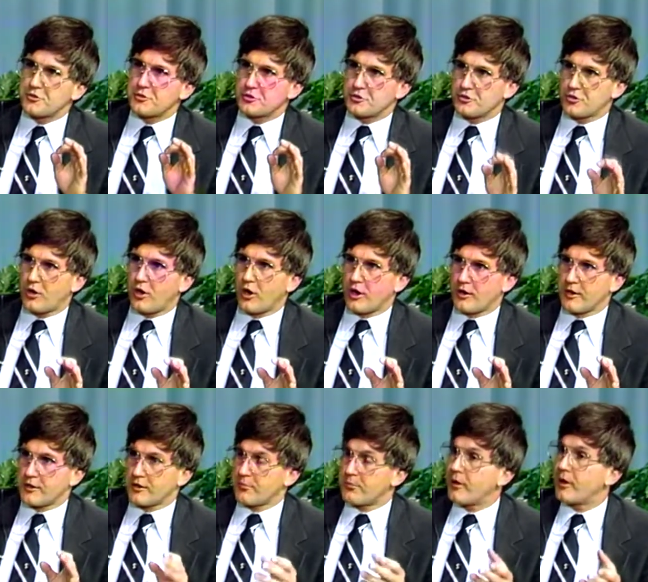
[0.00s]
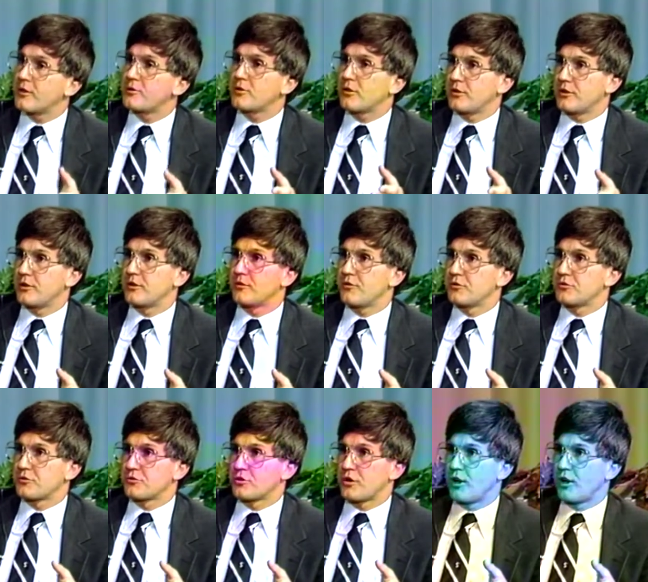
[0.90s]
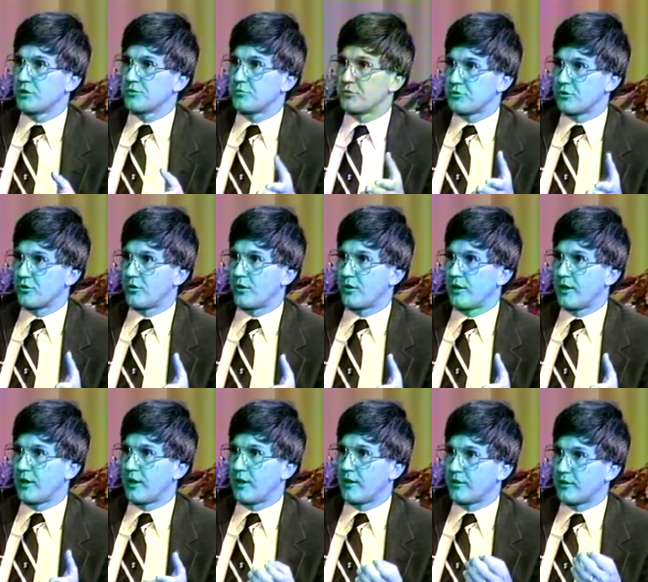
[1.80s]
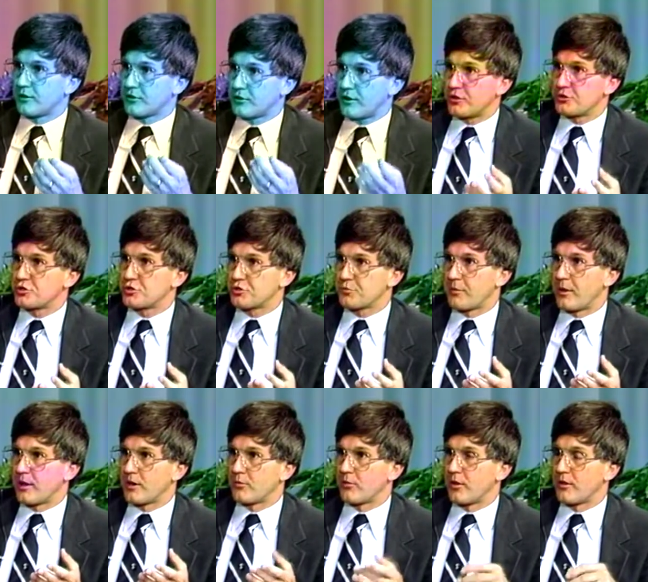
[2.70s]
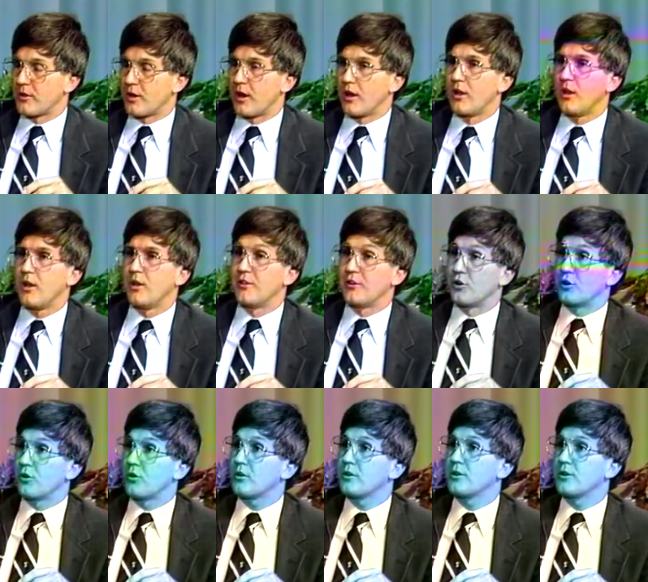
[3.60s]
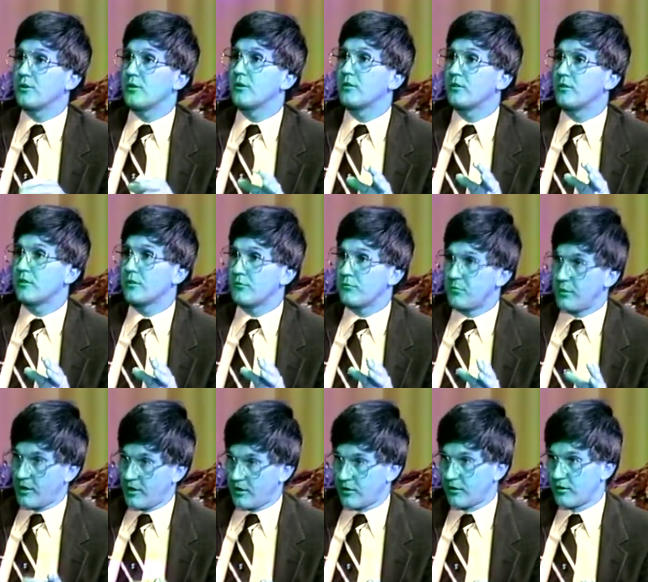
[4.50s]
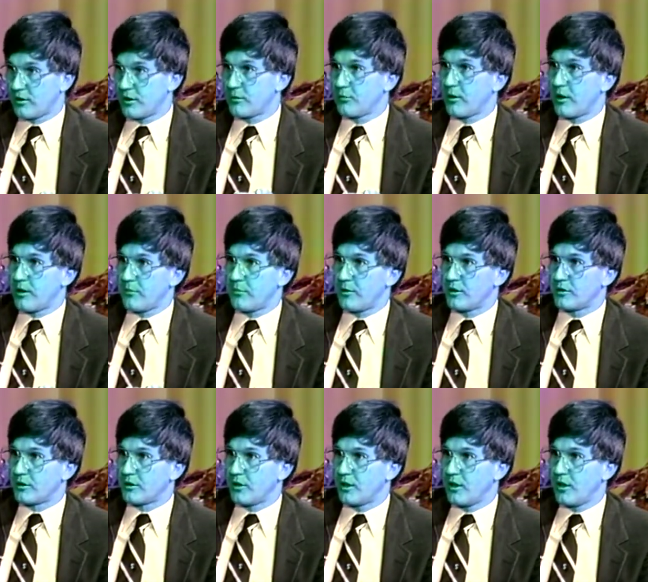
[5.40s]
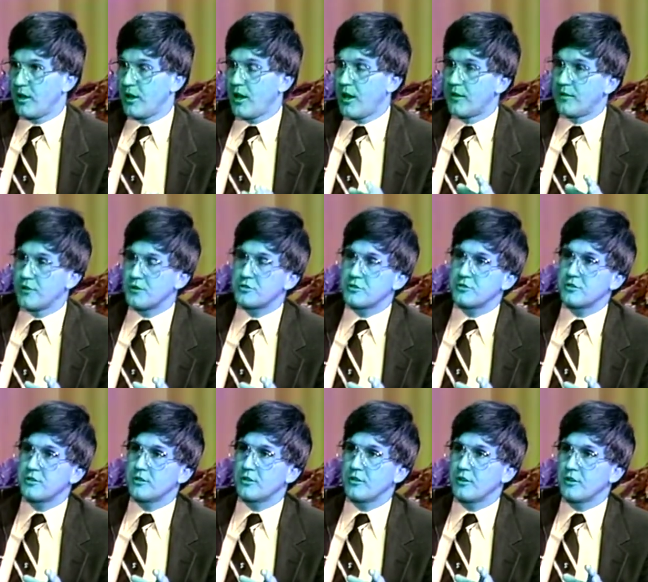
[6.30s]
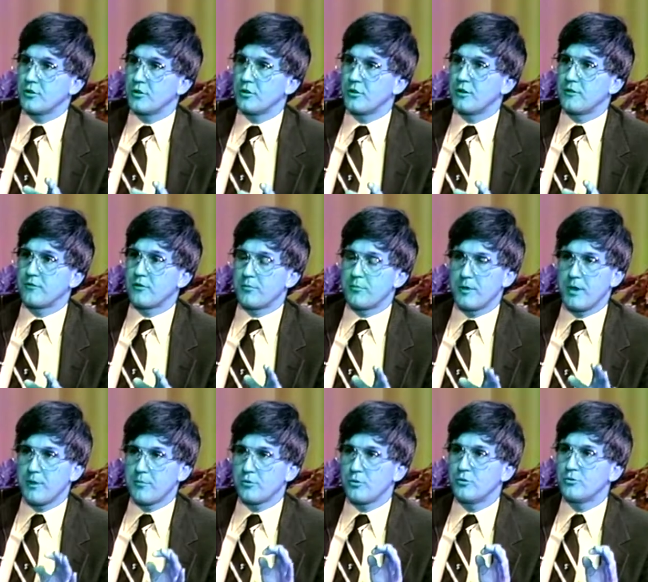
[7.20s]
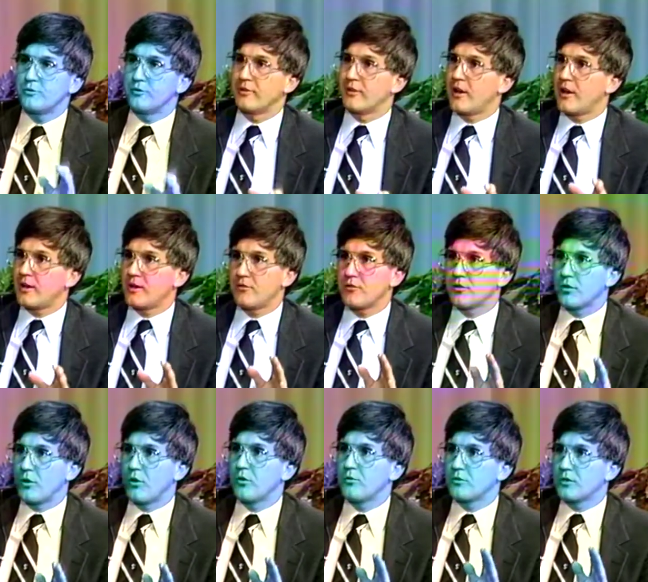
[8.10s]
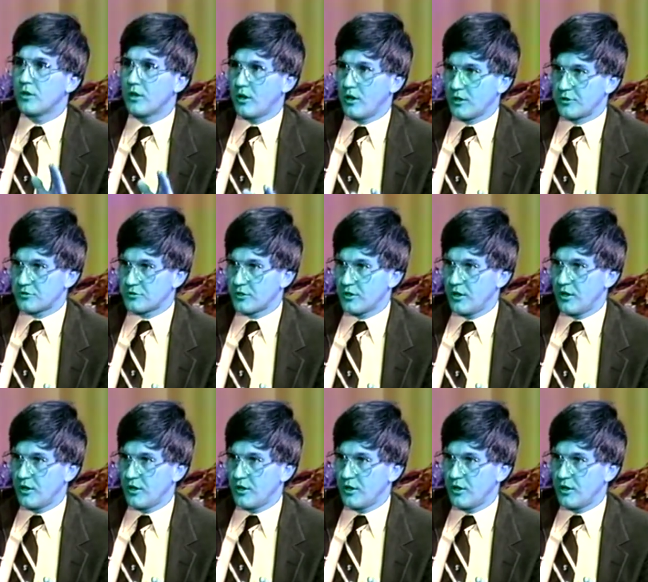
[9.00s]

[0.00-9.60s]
start. It depends on the individual child's maturity and their attention span and whatnot. The earlier, the better, in my opinion. And this is including for people who do not even own guns.